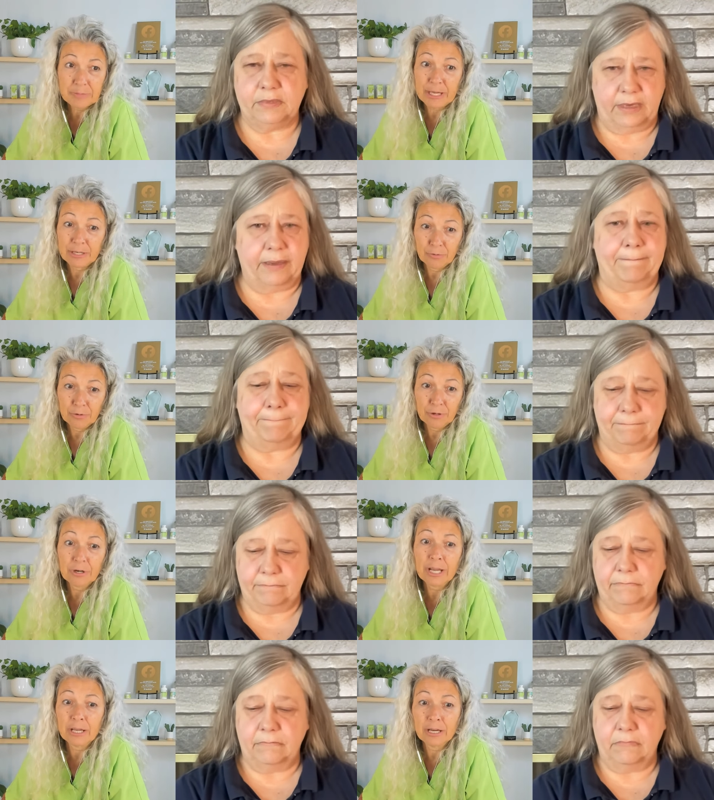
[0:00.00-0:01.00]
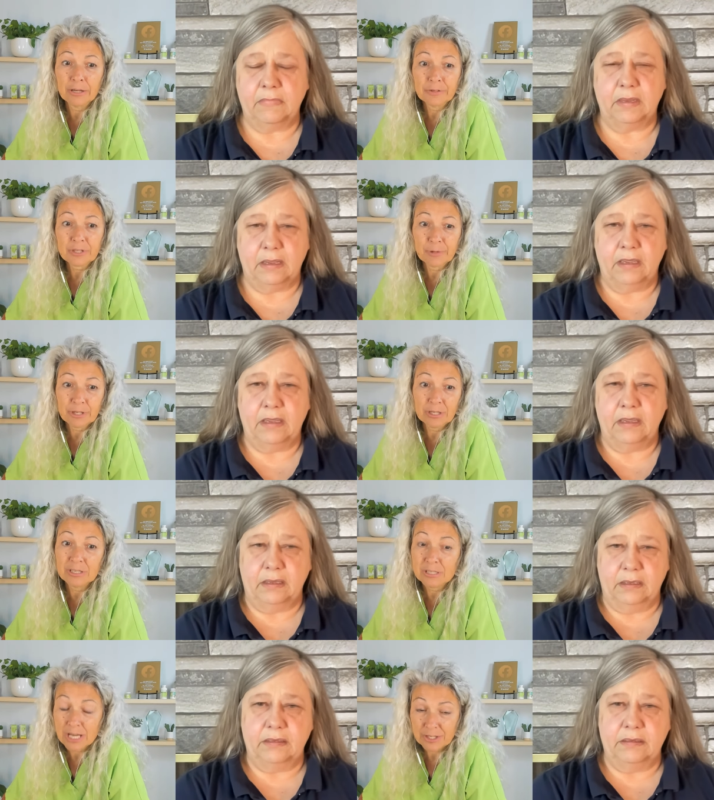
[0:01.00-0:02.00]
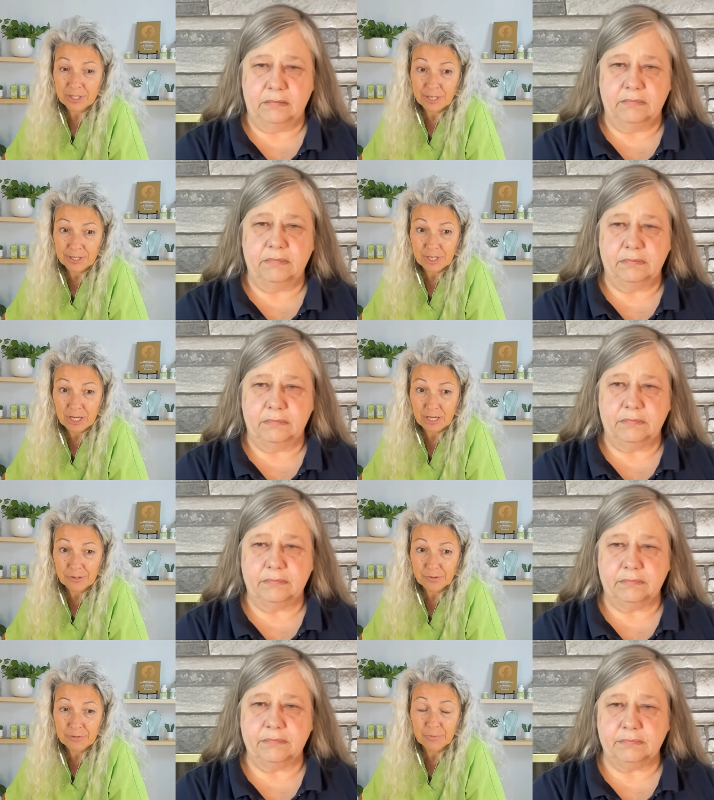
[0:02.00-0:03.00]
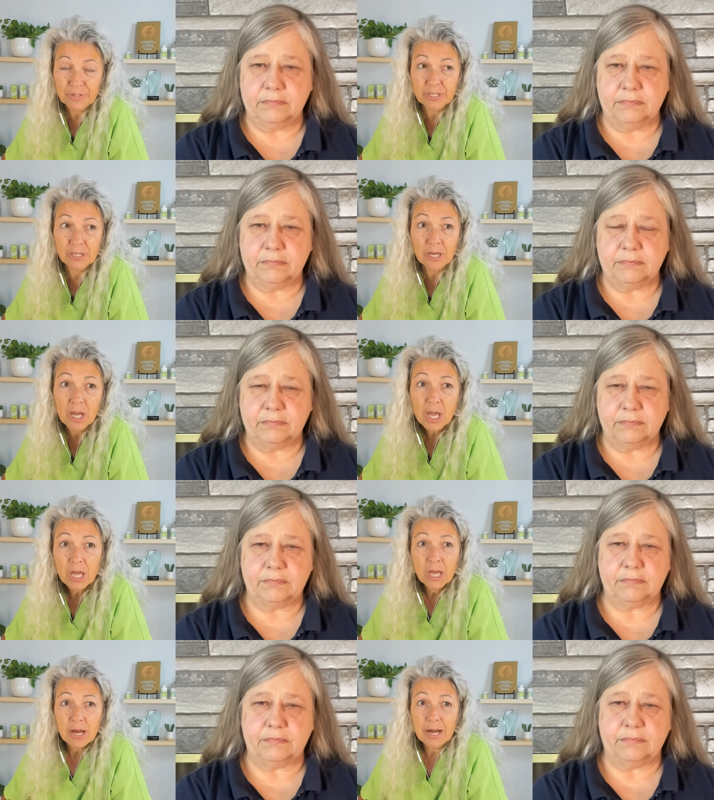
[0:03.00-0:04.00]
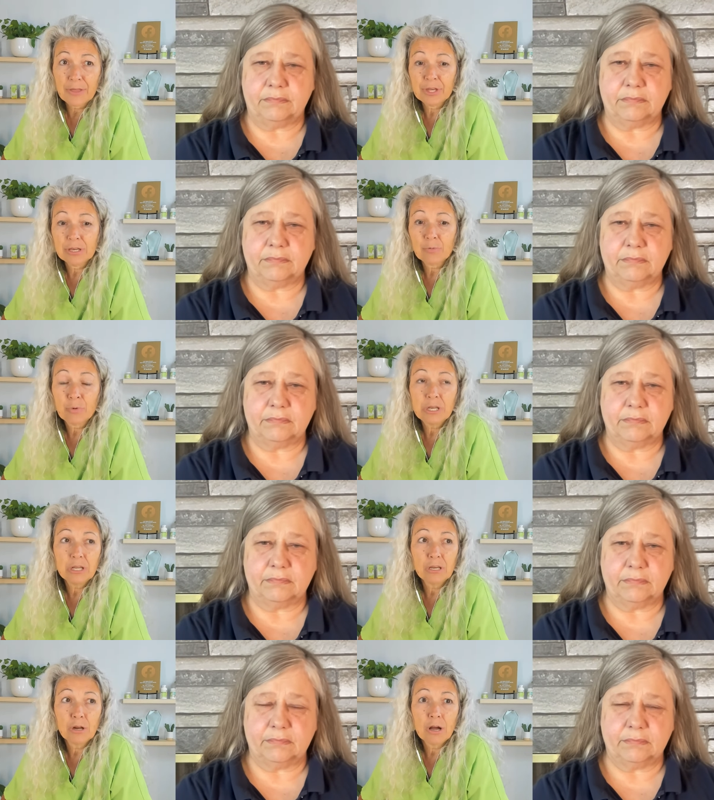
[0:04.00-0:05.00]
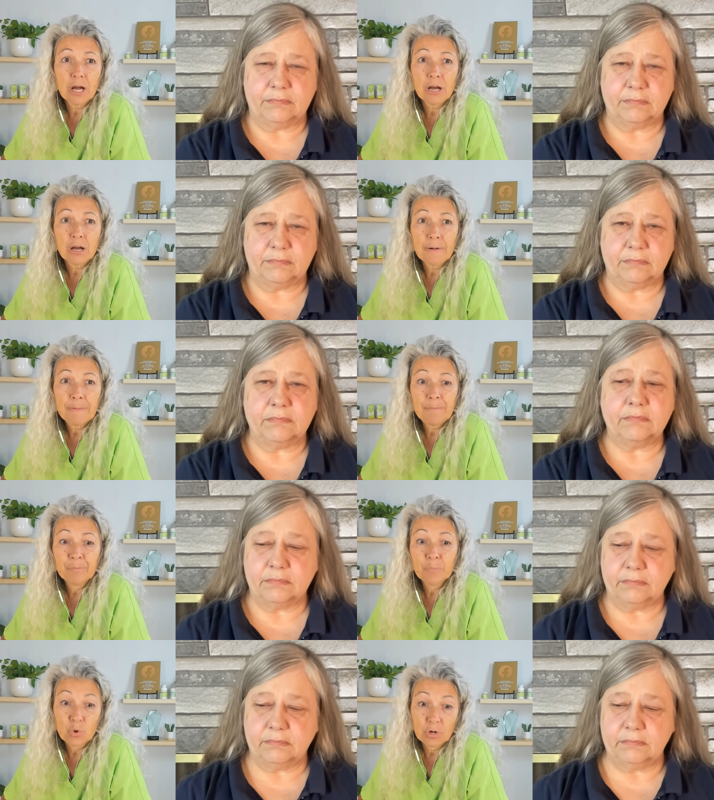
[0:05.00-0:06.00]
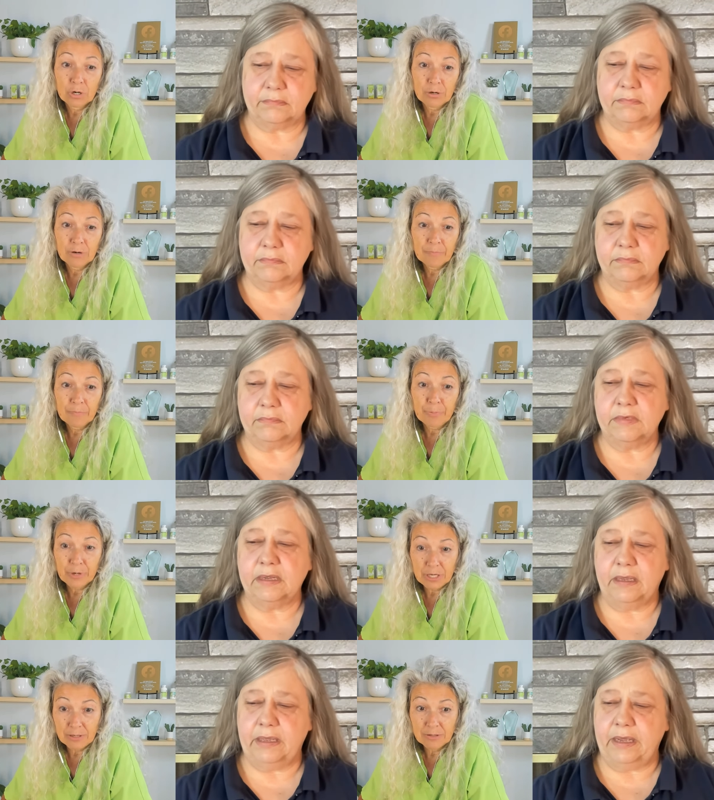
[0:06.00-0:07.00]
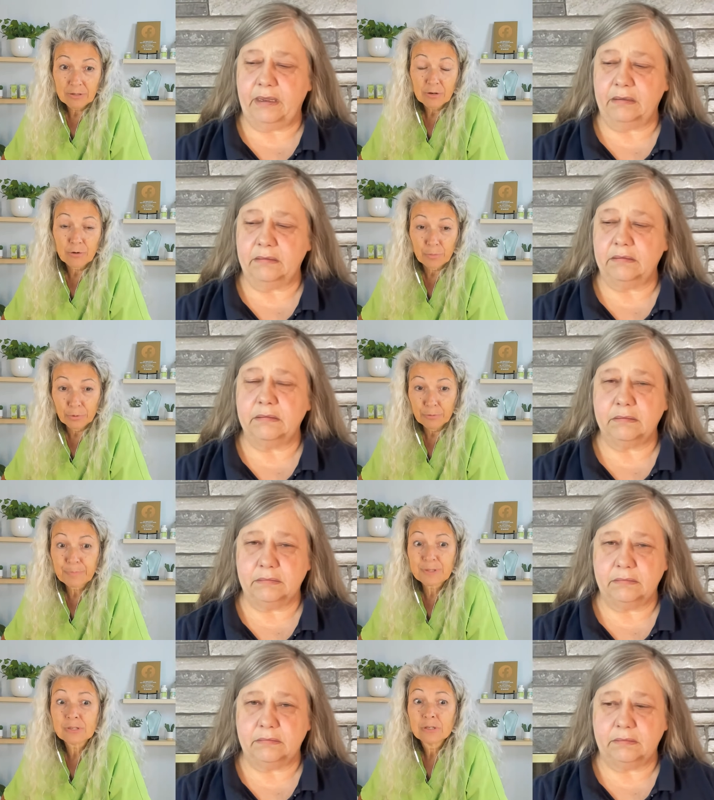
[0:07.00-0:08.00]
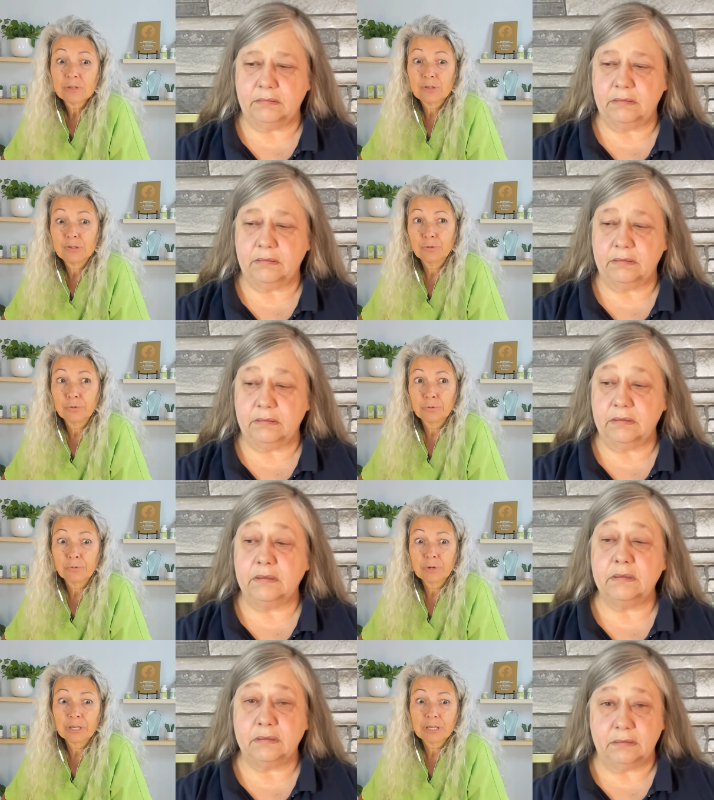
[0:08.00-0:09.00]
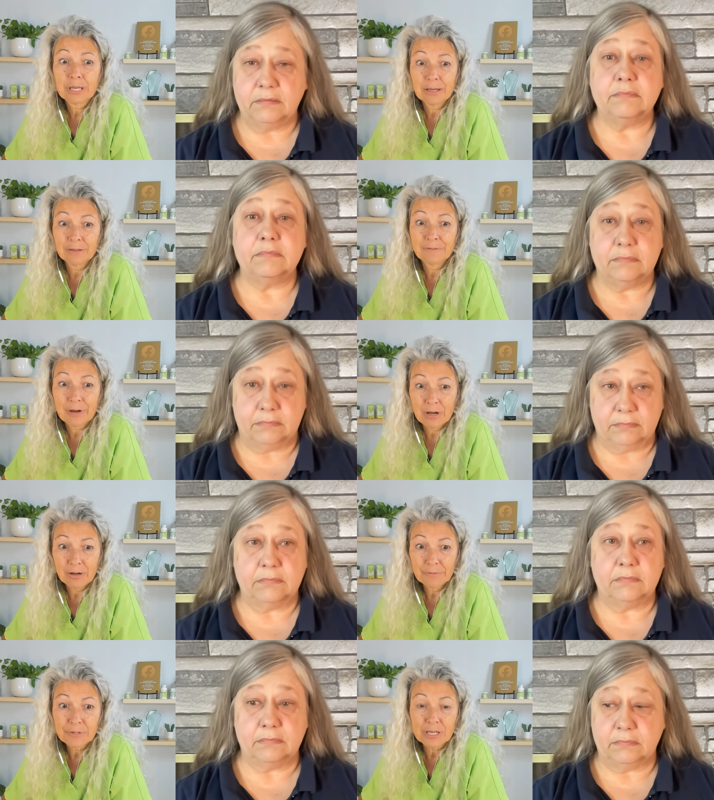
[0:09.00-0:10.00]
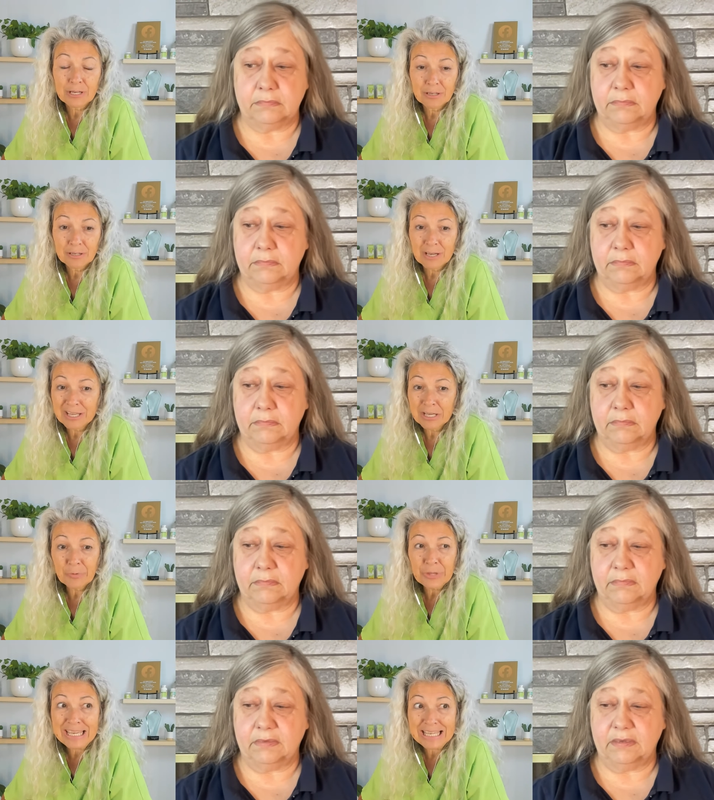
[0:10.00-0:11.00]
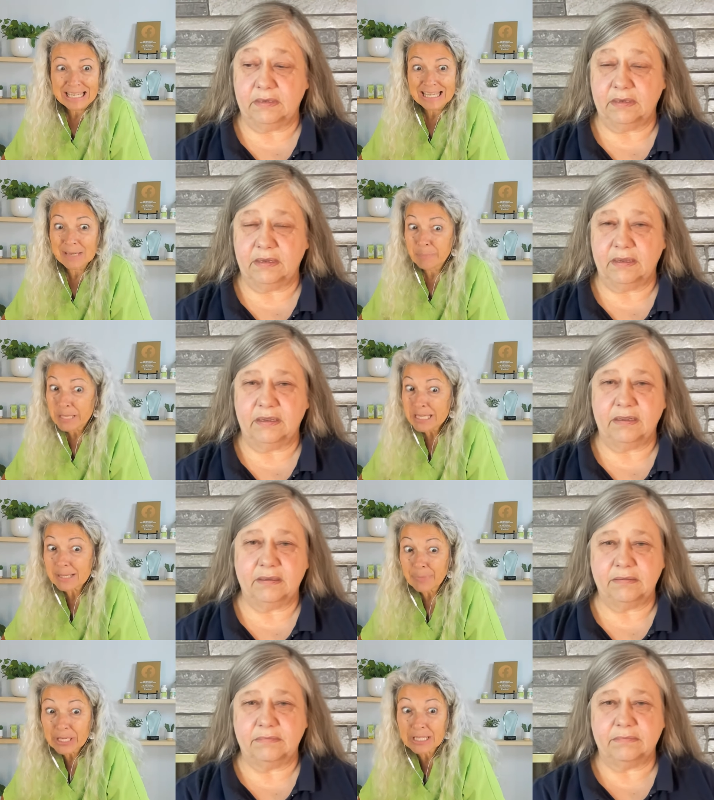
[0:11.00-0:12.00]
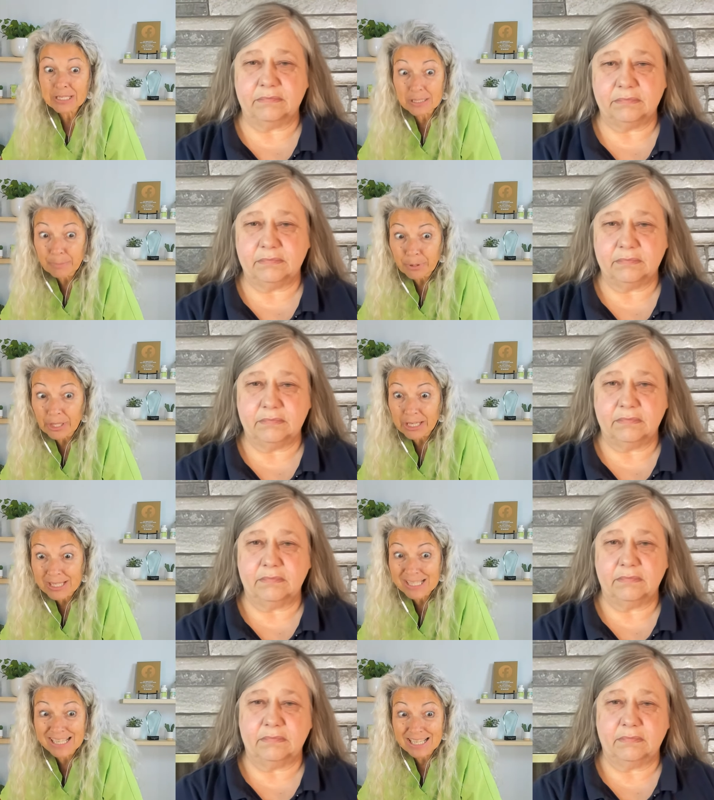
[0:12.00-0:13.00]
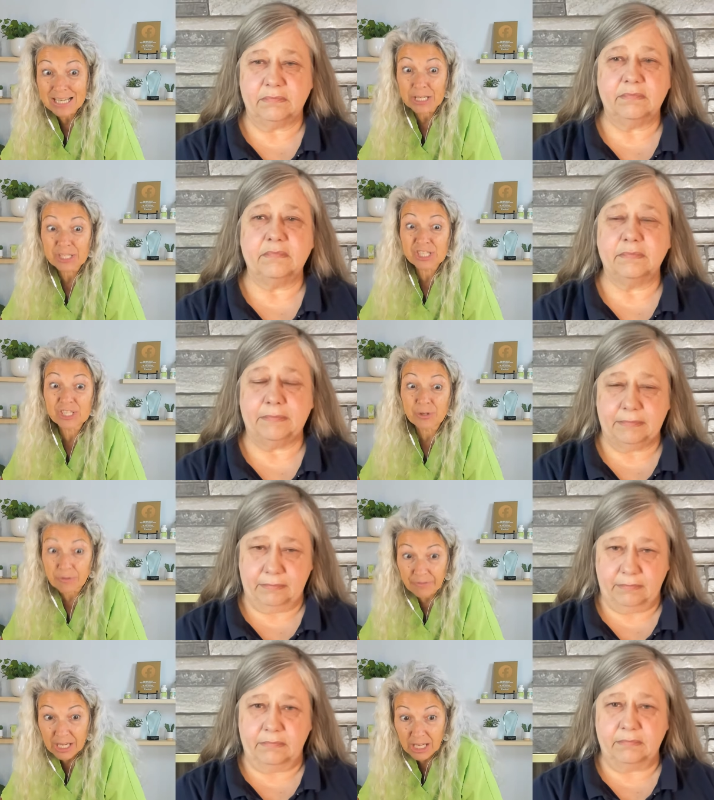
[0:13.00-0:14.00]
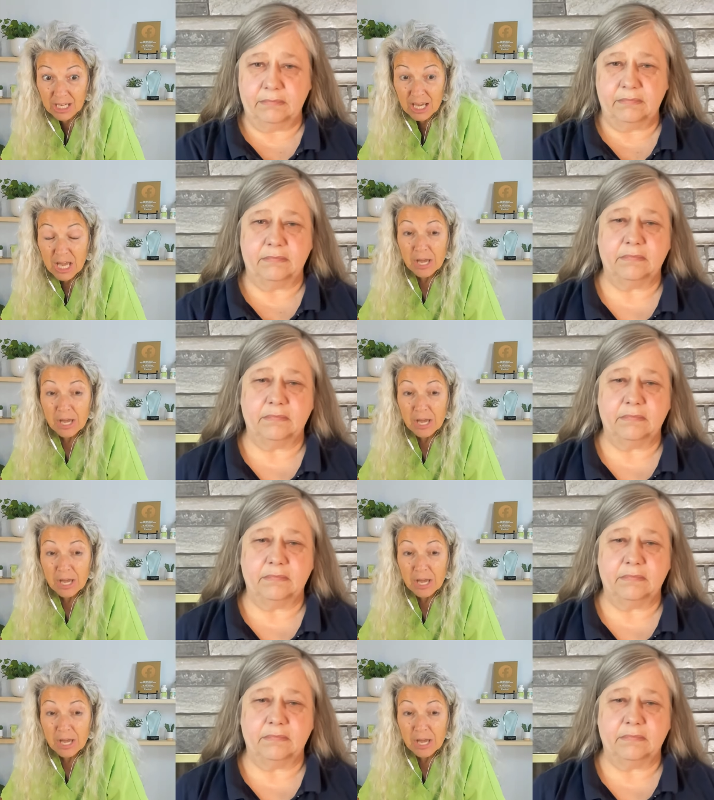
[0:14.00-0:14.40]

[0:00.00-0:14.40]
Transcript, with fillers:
Speaker 1: spay yeah. neuter and some of the nasty, nasty cancers that we're seeing. I think we need uh, more breed yeah. groups to get involved and you know it, it, can be something as simple as sending out a mm-hmm. survey mm-hmm.